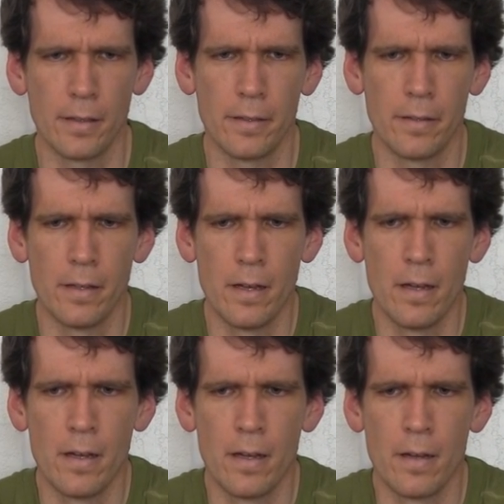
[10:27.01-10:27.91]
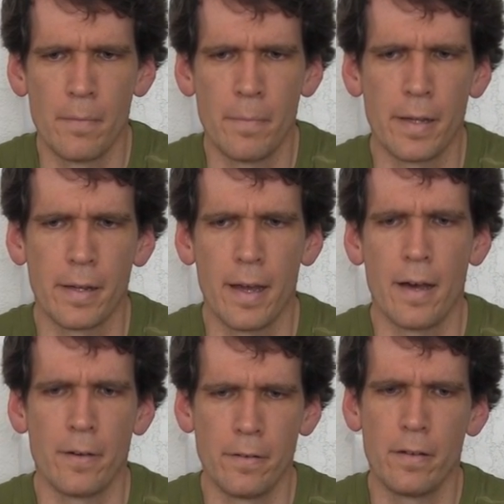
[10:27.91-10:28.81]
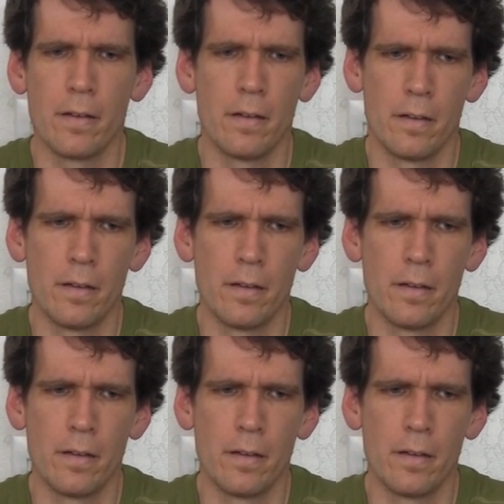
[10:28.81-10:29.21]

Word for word: had to pick out